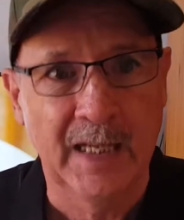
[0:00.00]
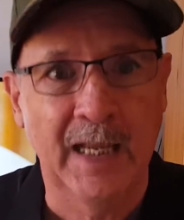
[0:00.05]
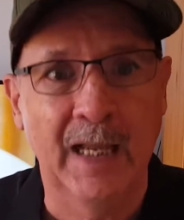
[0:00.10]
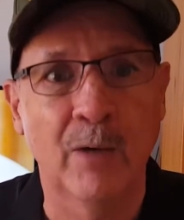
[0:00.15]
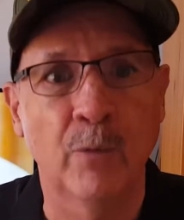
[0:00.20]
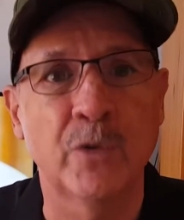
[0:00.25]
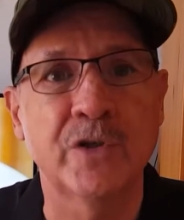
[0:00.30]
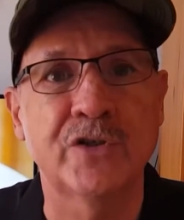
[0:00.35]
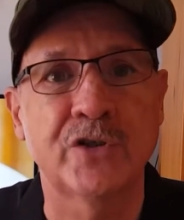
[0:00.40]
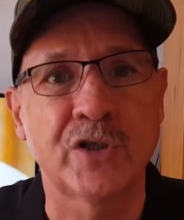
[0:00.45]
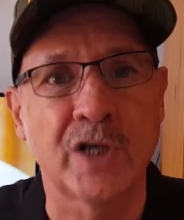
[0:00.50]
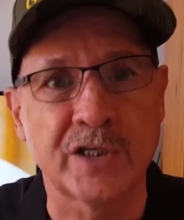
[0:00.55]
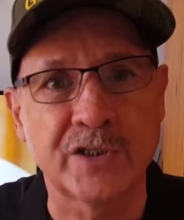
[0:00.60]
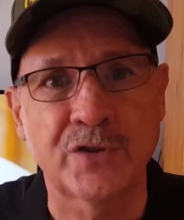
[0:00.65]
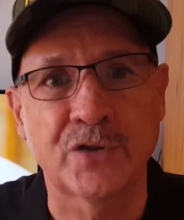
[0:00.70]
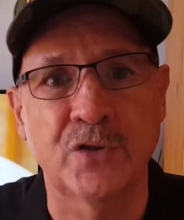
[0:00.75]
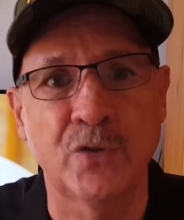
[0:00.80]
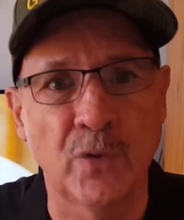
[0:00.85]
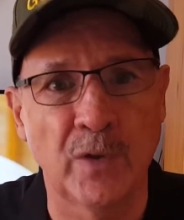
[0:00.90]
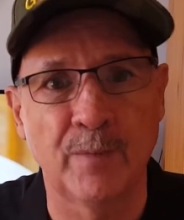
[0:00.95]
It was
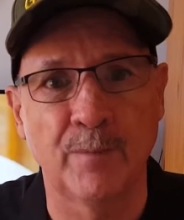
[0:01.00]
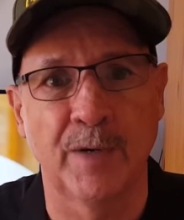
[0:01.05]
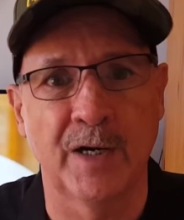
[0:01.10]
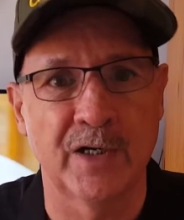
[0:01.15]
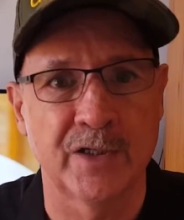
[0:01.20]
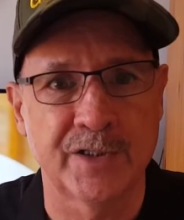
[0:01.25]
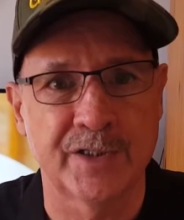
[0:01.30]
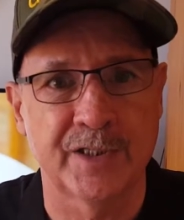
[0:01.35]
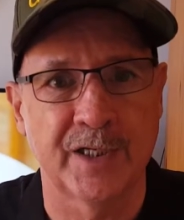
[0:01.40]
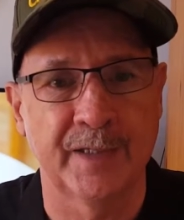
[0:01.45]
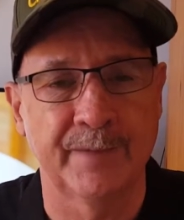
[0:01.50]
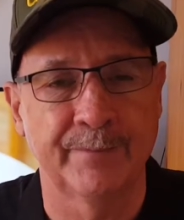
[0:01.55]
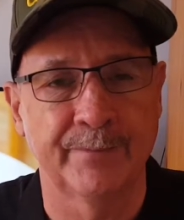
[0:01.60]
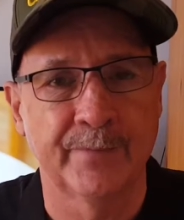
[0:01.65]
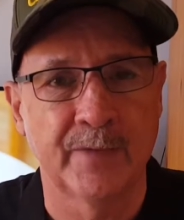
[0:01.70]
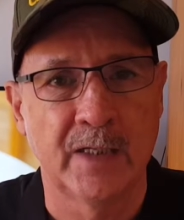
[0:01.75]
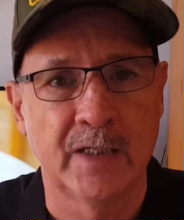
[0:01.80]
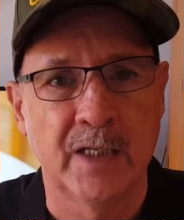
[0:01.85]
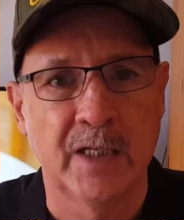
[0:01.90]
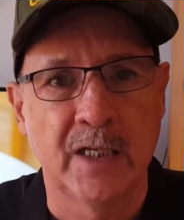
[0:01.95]
just too embarrassing.
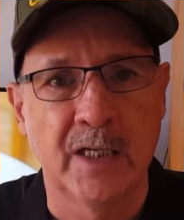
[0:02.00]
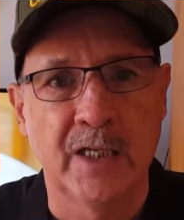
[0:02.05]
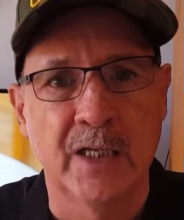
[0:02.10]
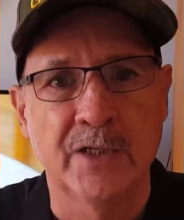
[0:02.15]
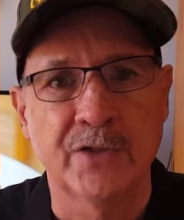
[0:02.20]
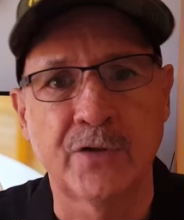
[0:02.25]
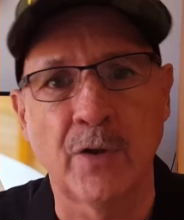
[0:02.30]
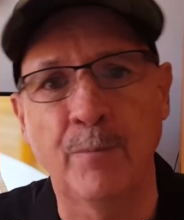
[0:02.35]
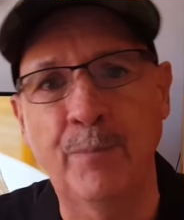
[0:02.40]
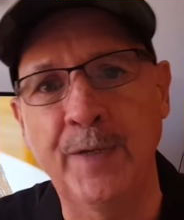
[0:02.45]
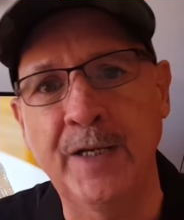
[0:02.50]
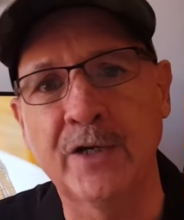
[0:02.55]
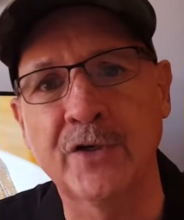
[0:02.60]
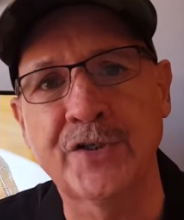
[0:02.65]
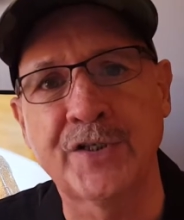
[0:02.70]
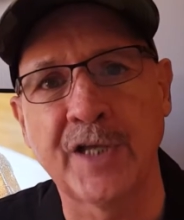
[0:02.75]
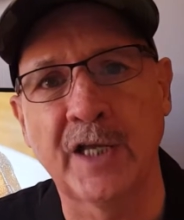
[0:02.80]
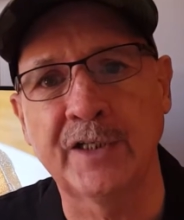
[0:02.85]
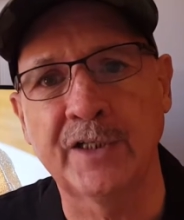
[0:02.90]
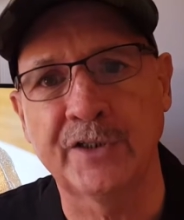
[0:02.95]
So Peter
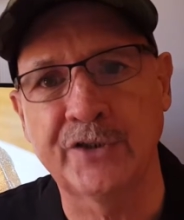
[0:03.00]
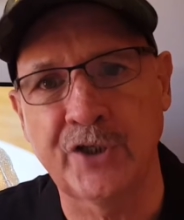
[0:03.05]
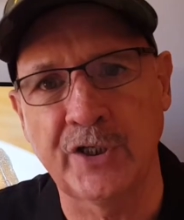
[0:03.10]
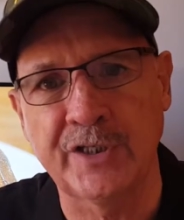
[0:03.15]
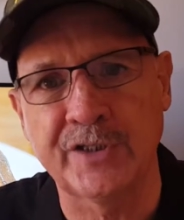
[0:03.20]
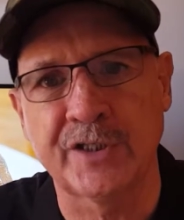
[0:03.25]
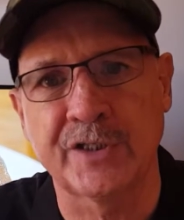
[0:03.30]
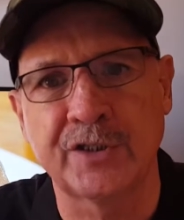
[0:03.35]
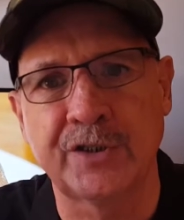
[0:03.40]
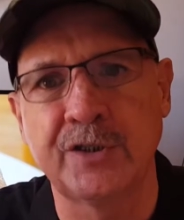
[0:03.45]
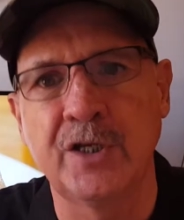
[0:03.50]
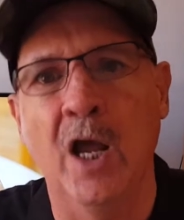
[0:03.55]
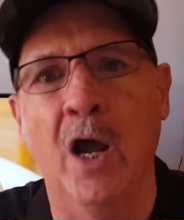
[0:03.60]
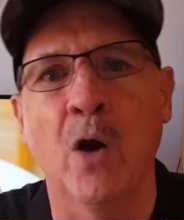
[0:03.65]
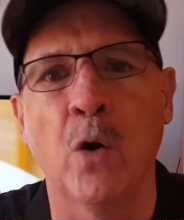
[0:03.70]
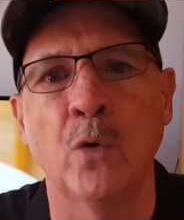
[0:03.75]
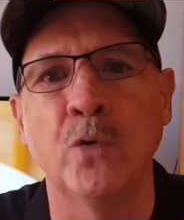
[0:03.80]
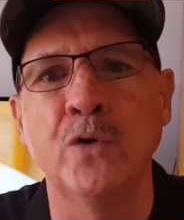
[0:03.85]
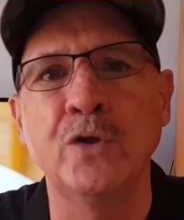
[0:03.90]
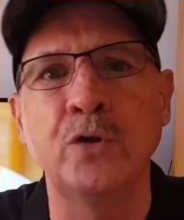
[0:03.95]
said to Jesus,
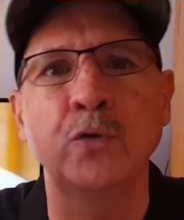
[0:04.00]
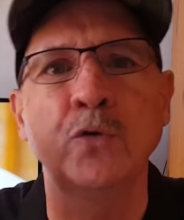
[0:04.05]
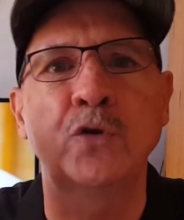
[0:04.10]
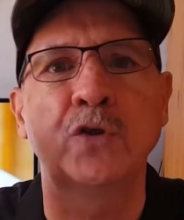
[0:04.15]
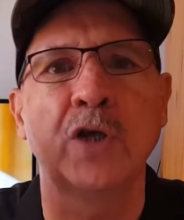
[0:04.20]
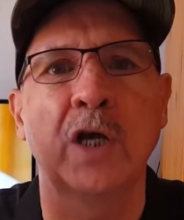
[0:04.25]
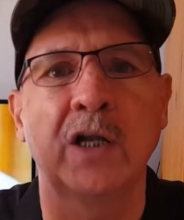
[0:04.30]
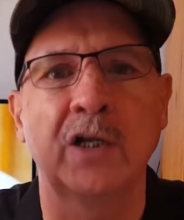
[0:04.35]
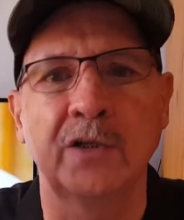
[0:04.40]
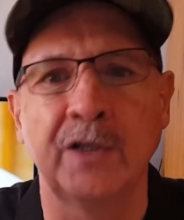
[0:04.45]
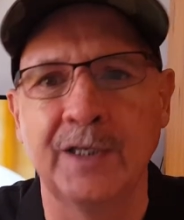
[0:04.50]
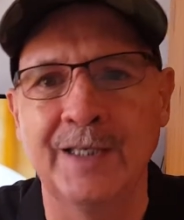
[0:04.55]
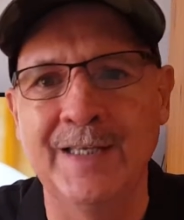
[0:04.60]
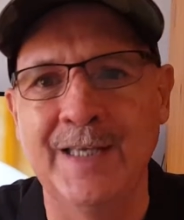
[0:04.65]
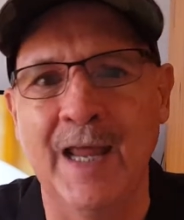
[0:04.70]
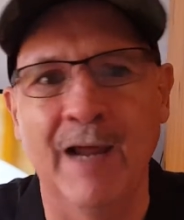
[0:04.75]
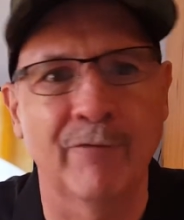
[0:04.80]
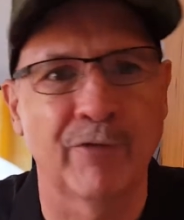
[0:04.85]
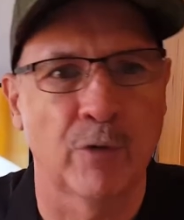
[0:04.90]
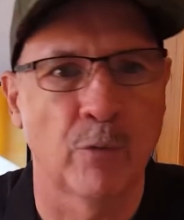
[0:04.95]
"No, you shall
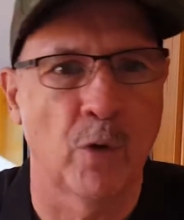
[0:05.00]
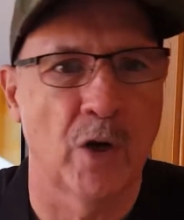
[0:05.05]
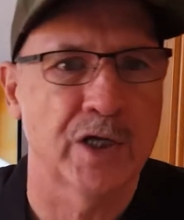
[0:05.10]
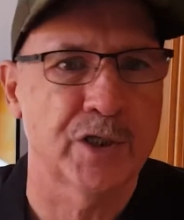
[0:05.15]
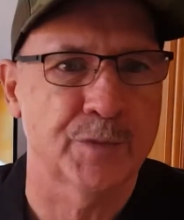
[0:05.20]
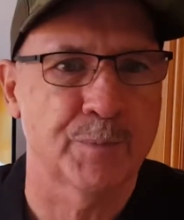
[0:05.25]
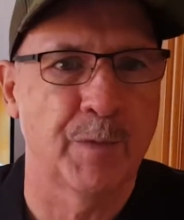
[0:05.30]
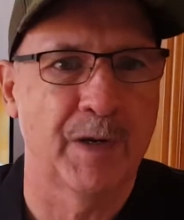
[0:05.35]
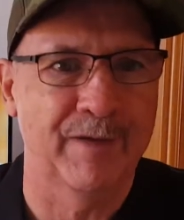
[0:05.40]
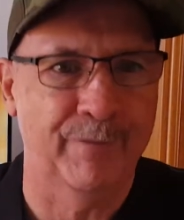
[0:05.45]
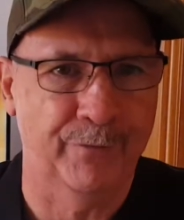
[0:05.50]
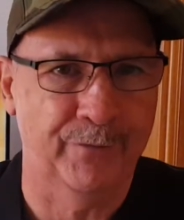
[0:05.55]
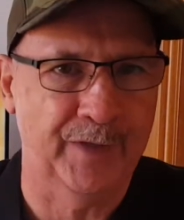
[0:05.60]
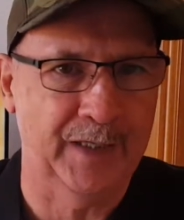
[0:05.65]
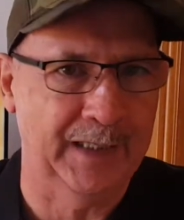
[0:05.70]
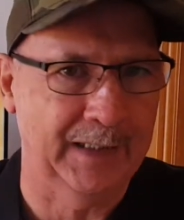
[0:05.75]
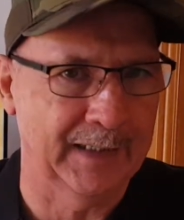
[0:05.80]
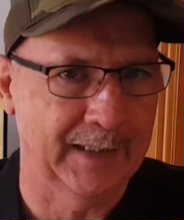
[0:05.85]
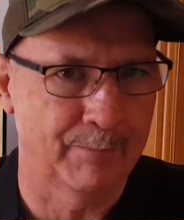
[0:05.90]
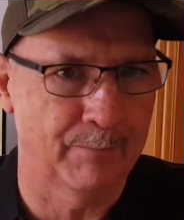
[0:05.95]
never wash my feet."